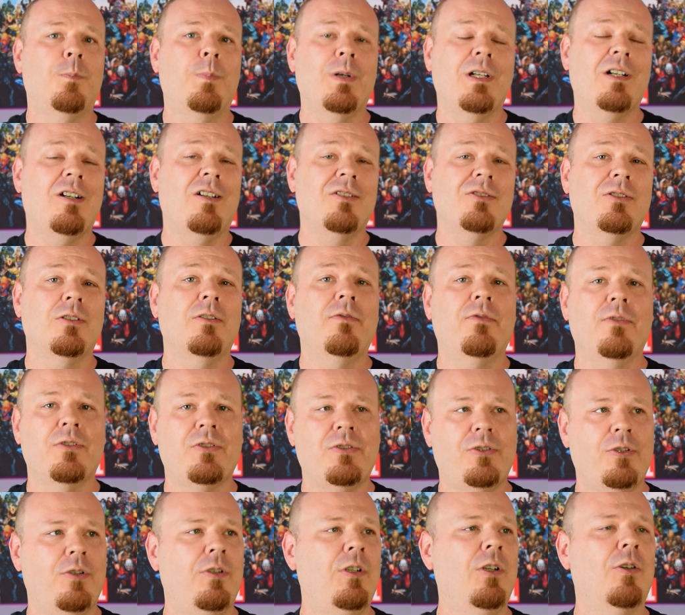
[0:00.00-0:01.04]
But also for
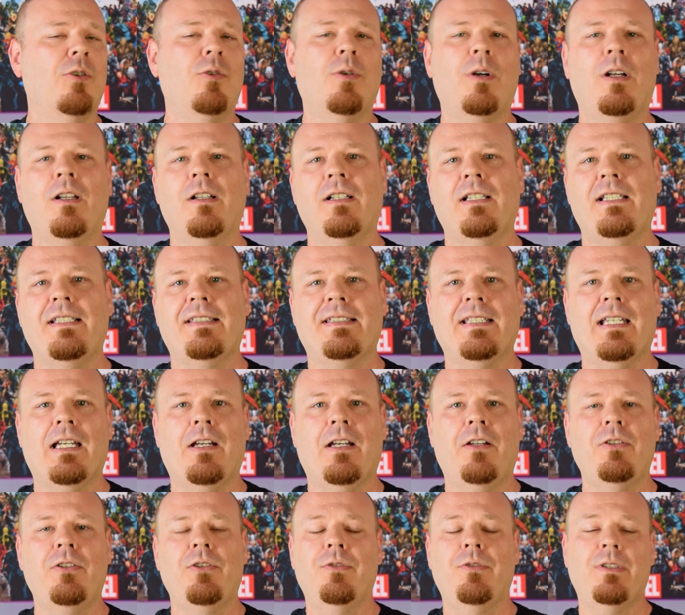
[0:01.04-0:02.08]
studio quality
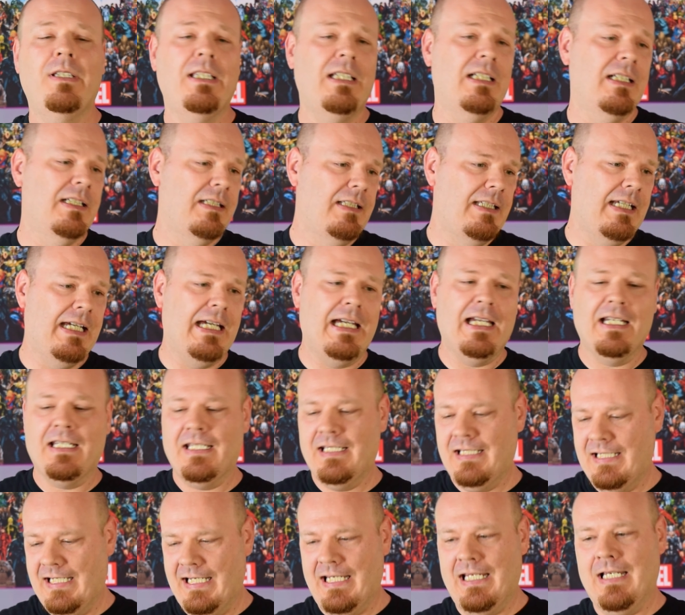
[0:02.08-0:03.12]
sound, you need a DAC,
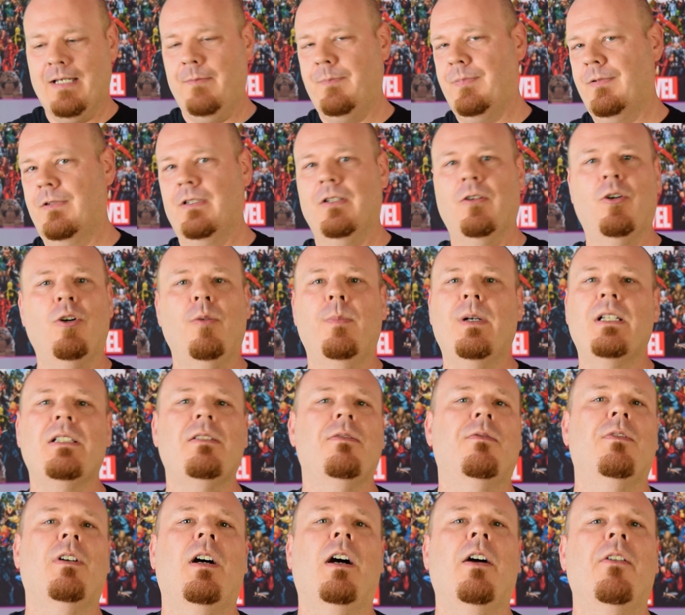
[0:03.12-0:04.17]
an amp, and a whole bunch
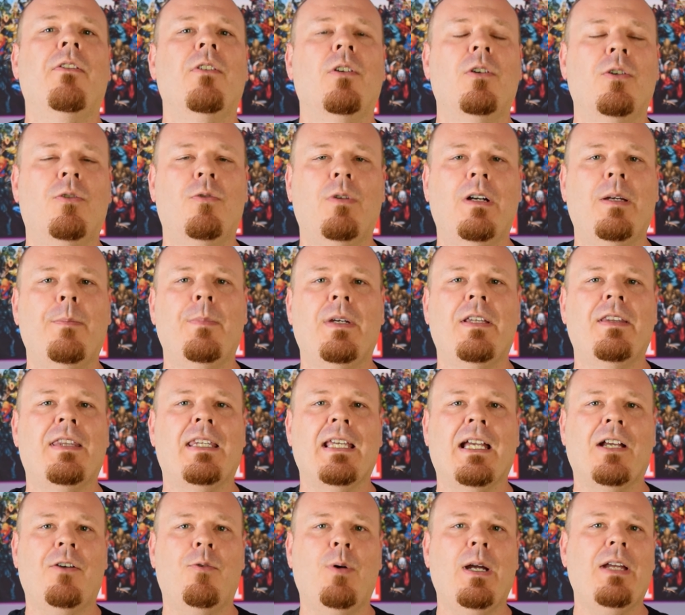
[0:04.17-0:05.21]
of other equipment
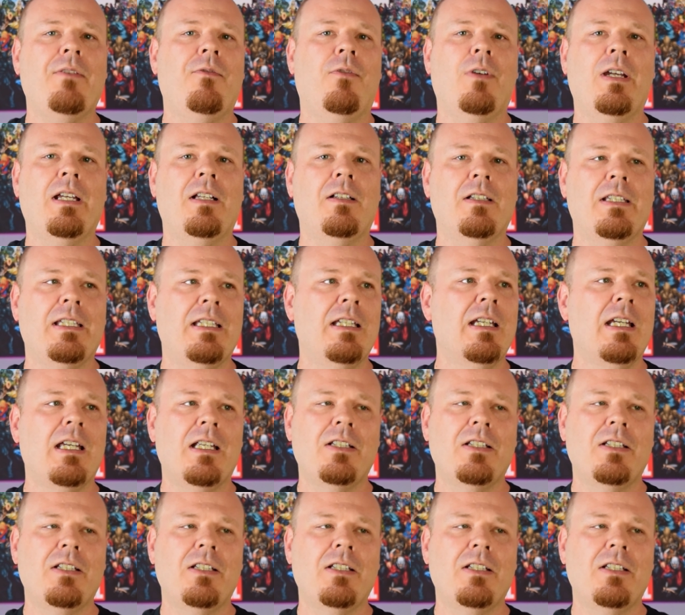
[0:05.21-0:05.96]
that, quite frankly,